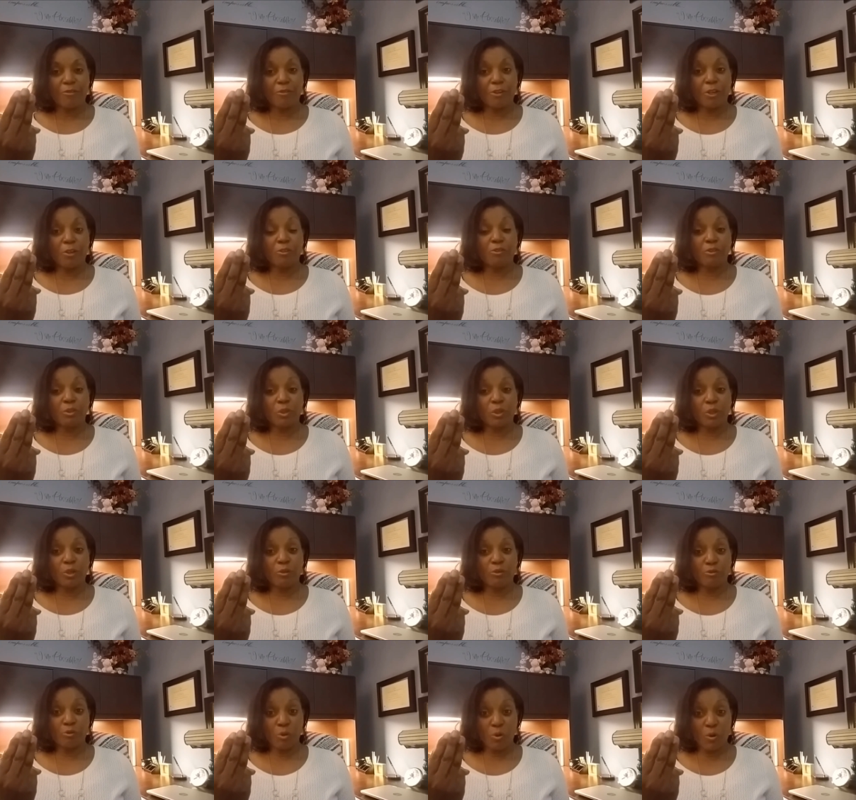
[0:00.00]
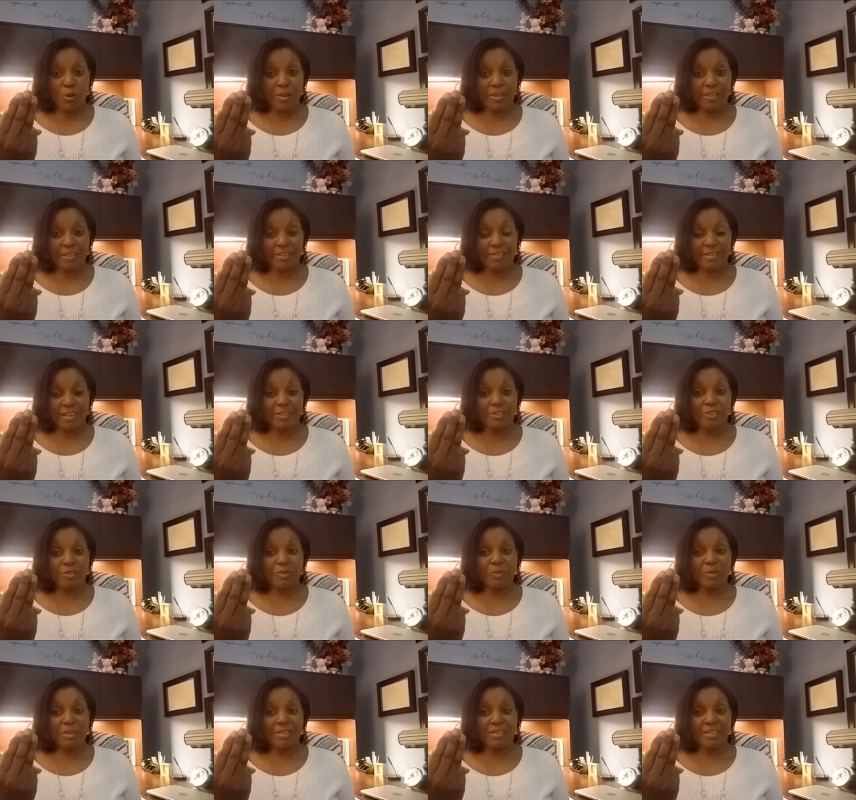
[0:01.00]
Fearful avoidant, that's
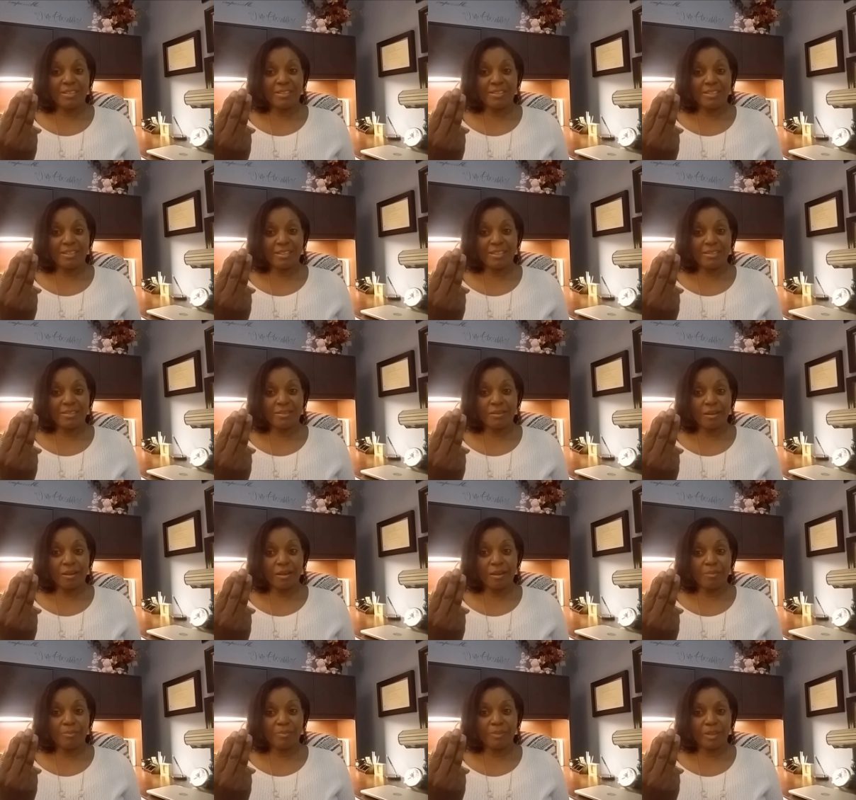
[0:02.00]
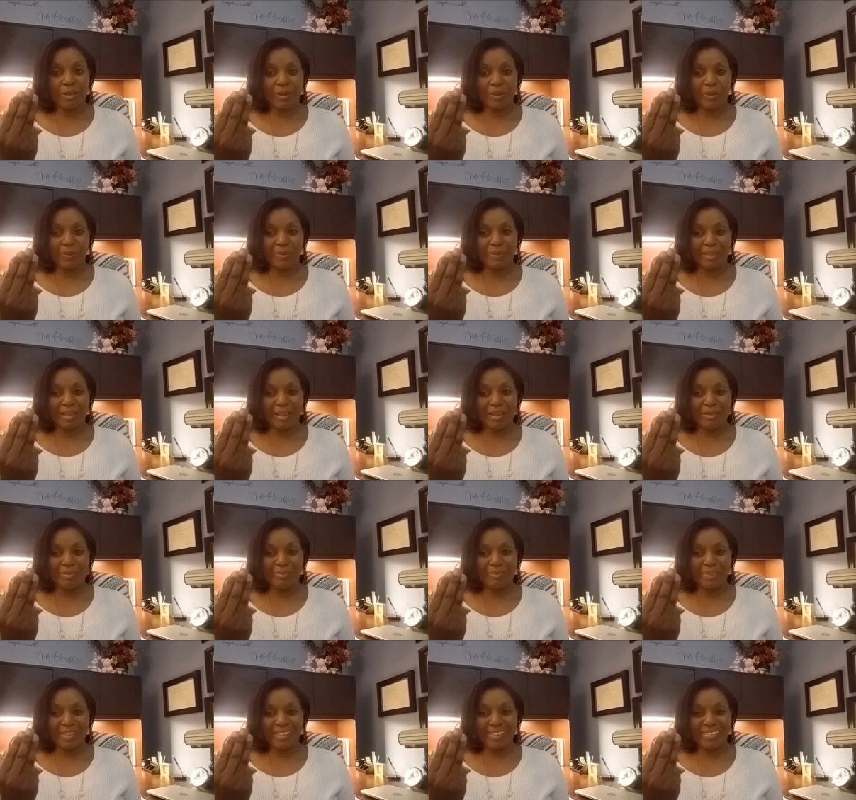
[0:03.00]
the one that says come, go,
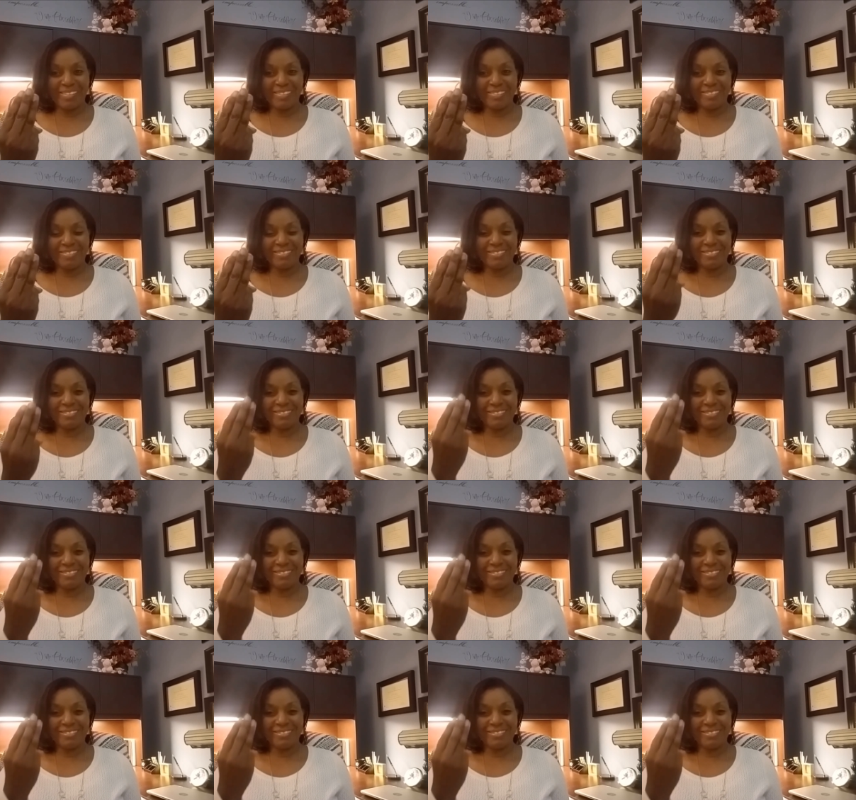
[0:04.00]
come, go.